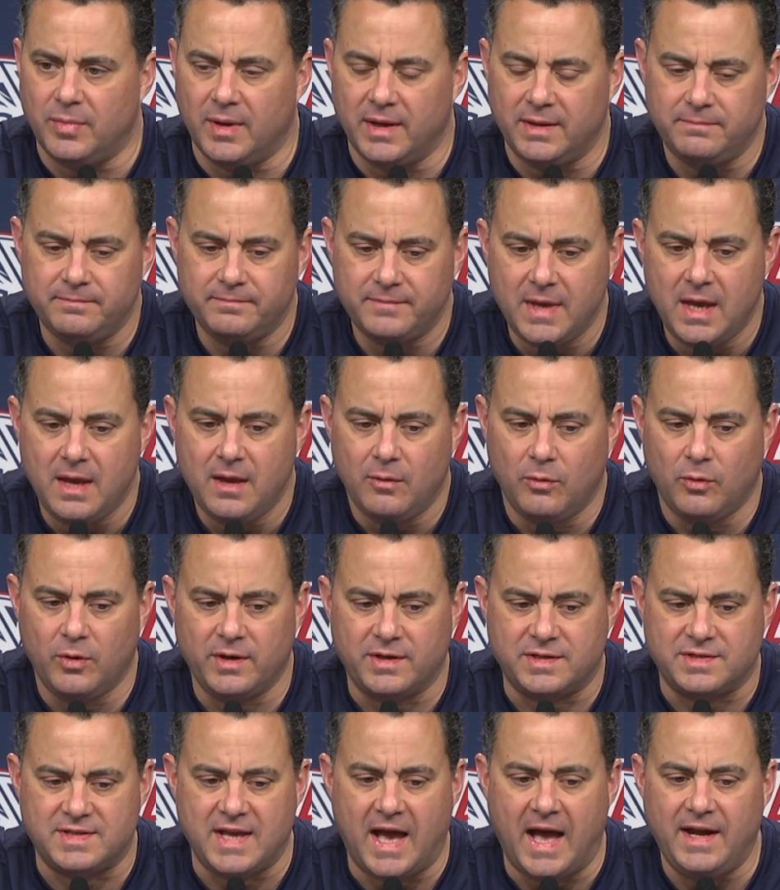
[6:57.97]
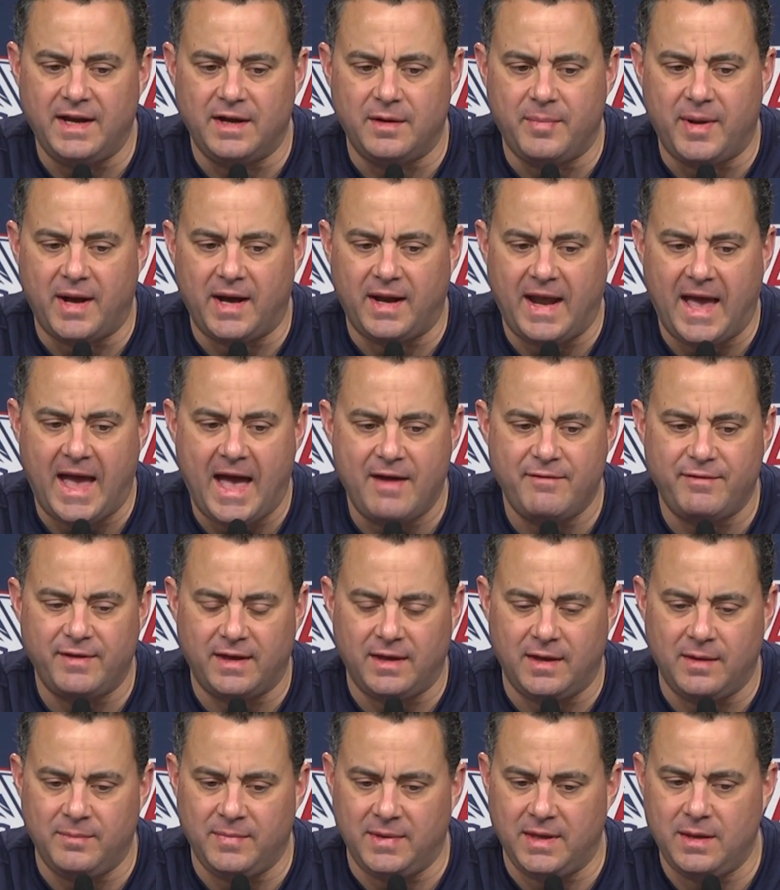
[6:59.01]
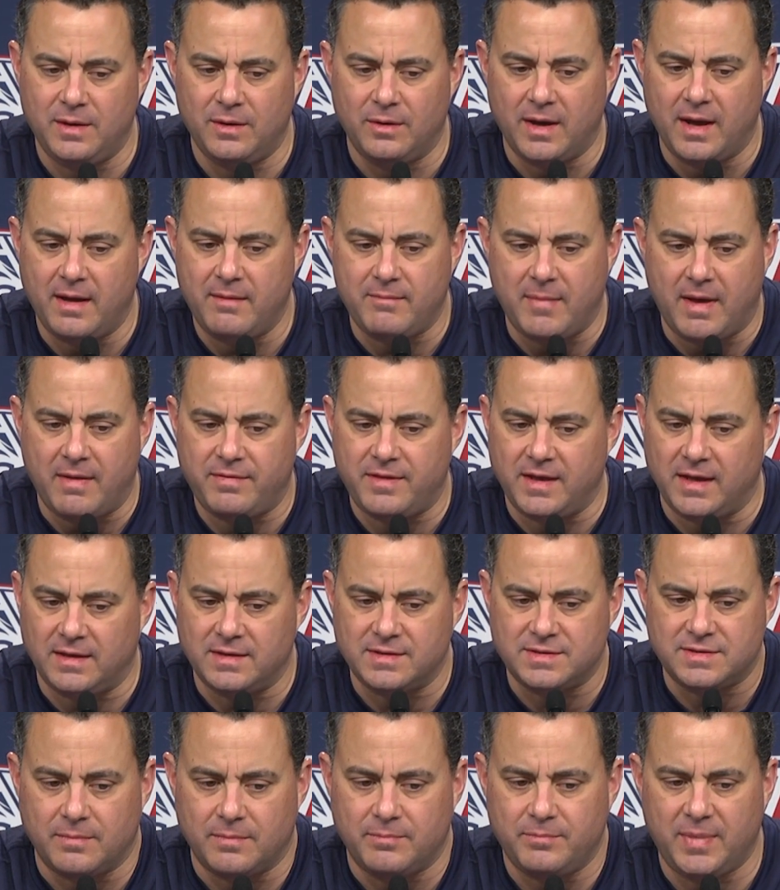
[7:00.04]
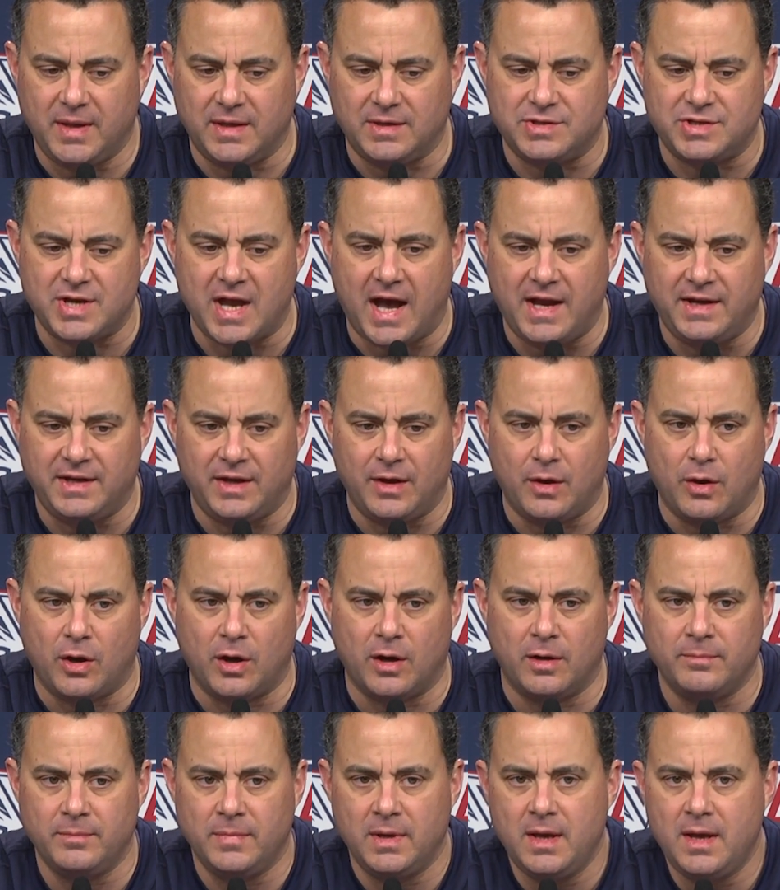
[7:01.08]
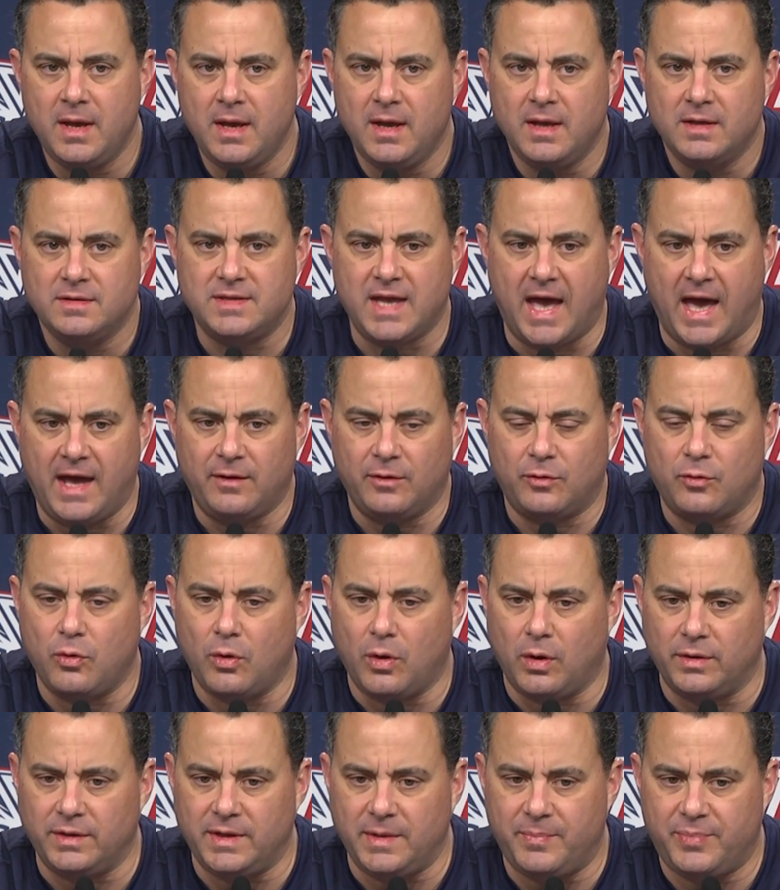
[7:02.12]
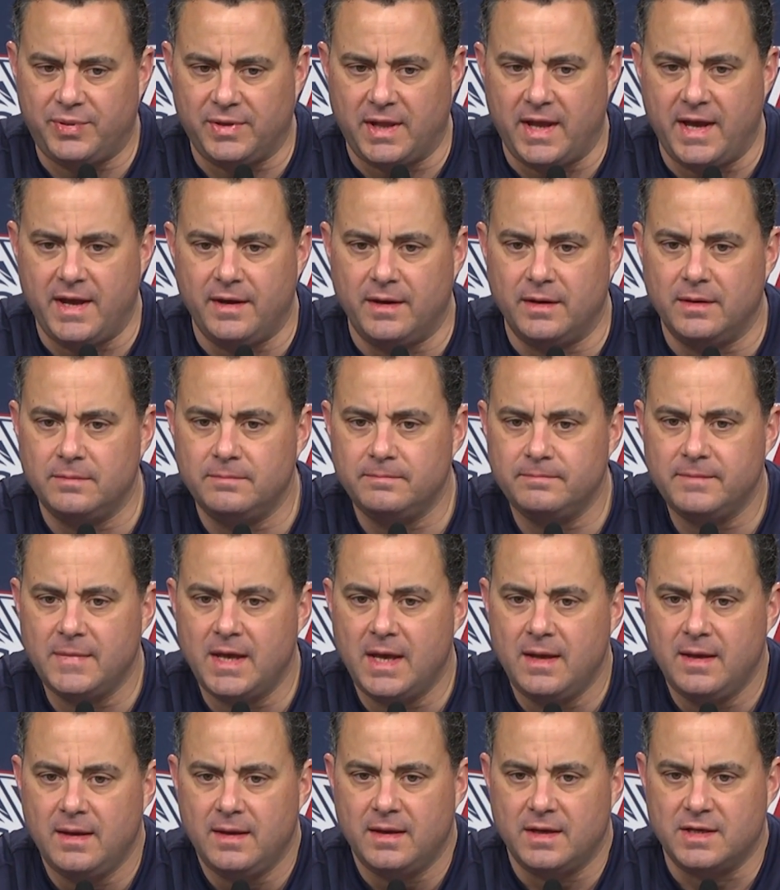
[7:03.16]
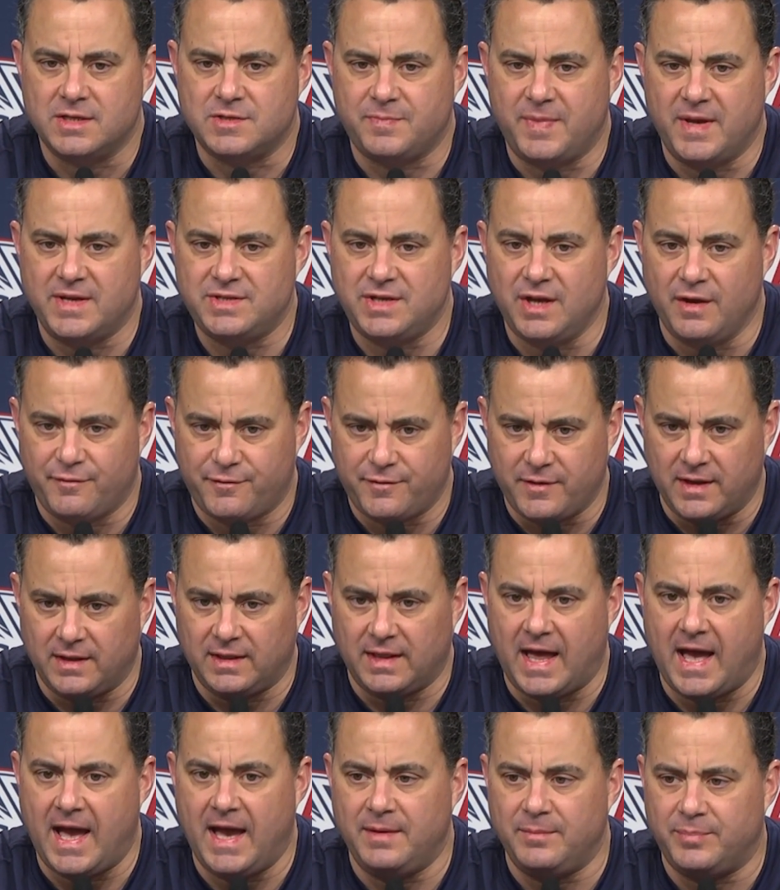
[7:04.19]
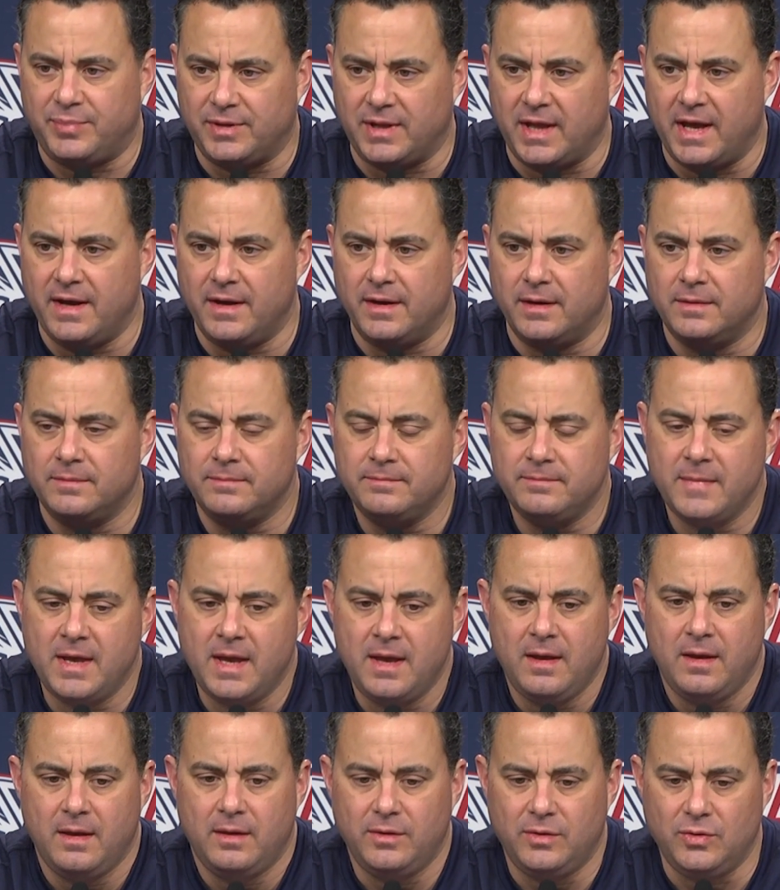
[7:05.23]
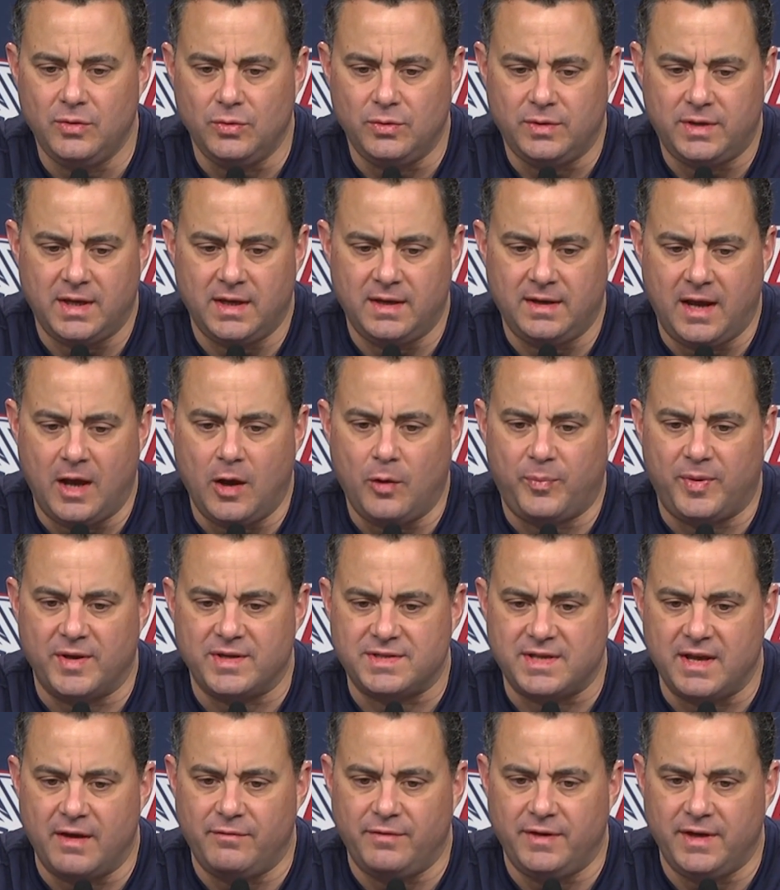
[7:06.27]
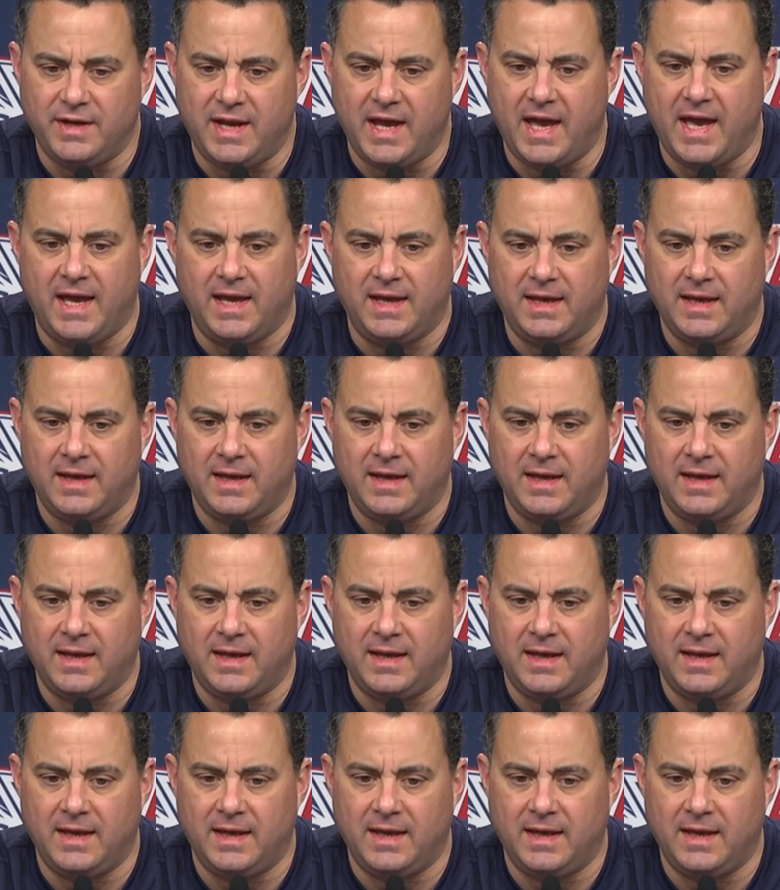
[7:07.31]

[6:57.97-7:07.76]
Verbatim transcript: But we're excited about having him here. I, I think big shot in the arm to add a quality player, especially a frontline player who can help us every day.